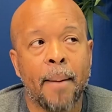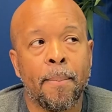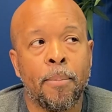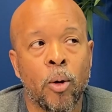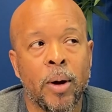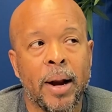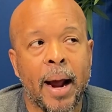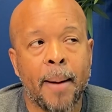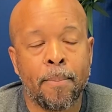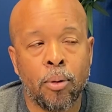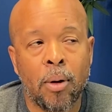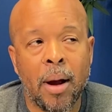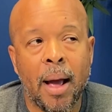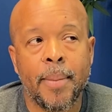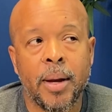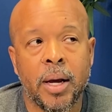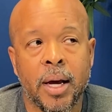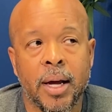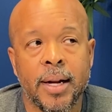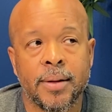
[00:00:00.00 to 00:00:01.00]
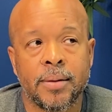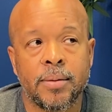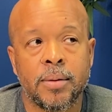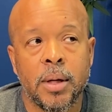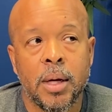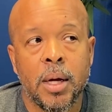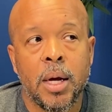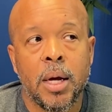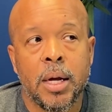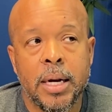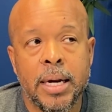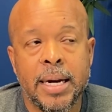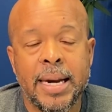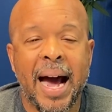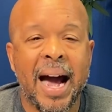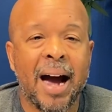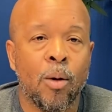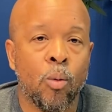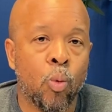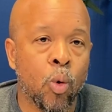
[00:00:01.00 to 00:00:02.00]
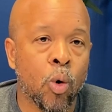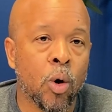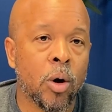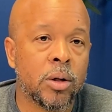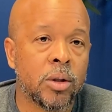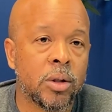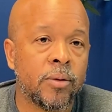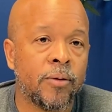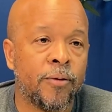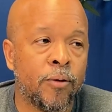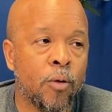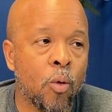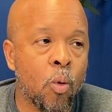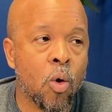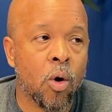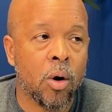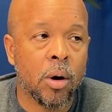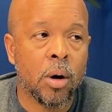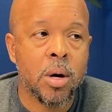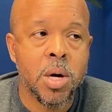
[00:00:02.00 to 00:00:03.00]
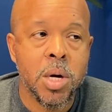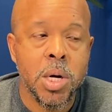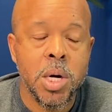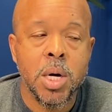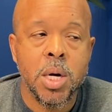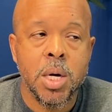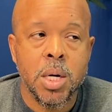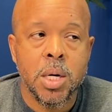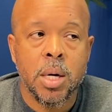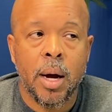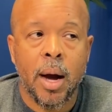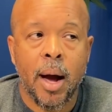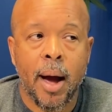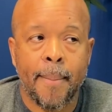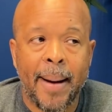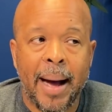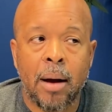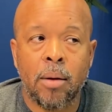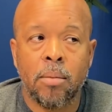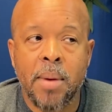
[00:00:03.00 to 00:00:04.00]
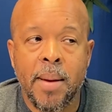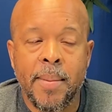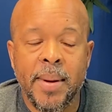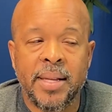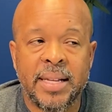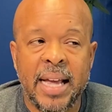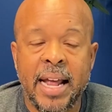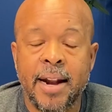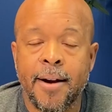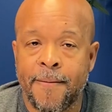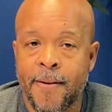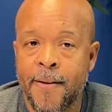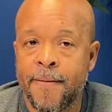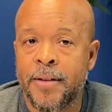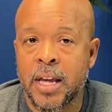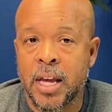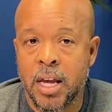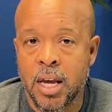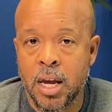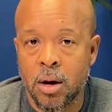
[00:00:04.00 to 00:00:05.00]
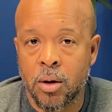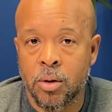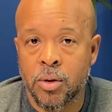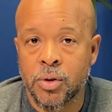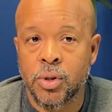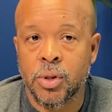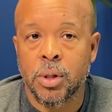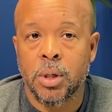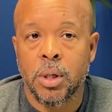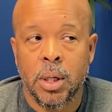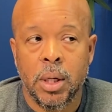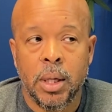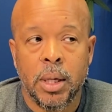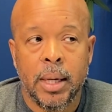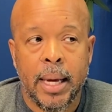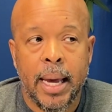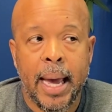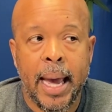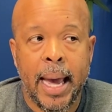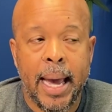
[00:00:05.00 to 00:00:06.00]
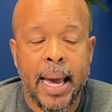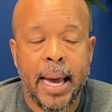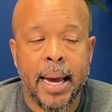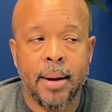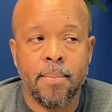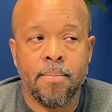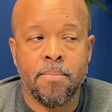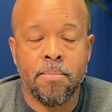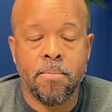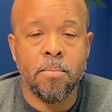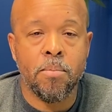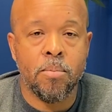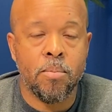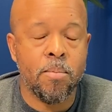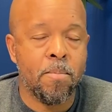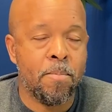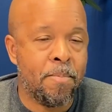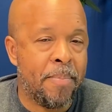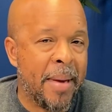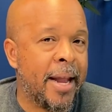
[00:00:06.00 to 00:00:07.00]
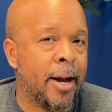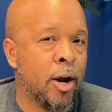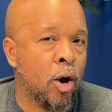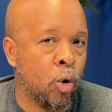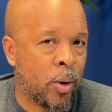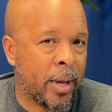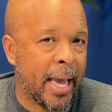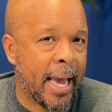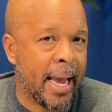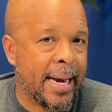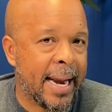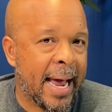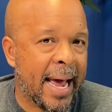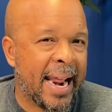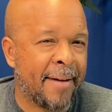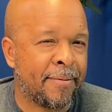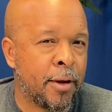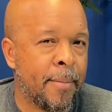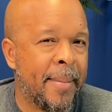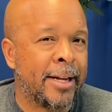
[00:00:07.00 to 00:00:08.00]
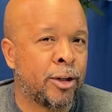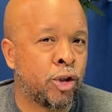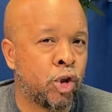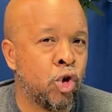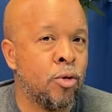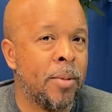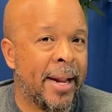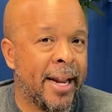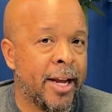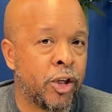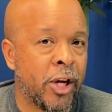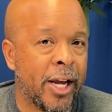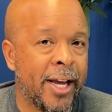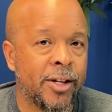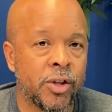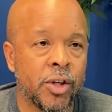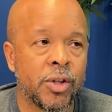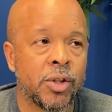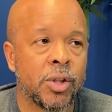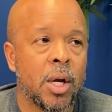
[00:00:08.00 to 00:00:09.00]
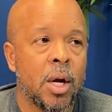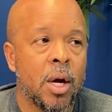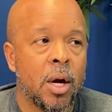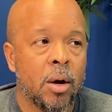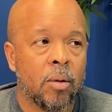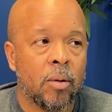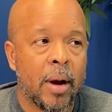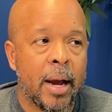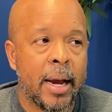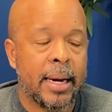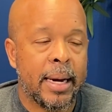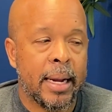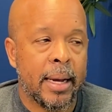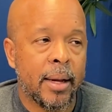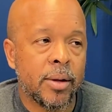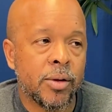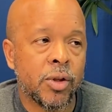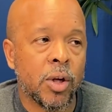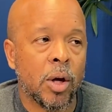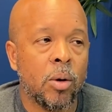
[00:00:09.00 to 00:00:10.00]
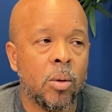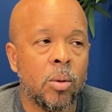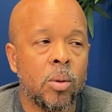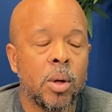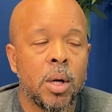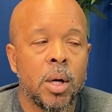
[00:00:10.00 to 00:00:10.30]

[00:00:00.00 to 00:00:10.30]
point, I probably could have not worked for about maybe 10 to 15 years and been okay, not have to make too many changes. Right. So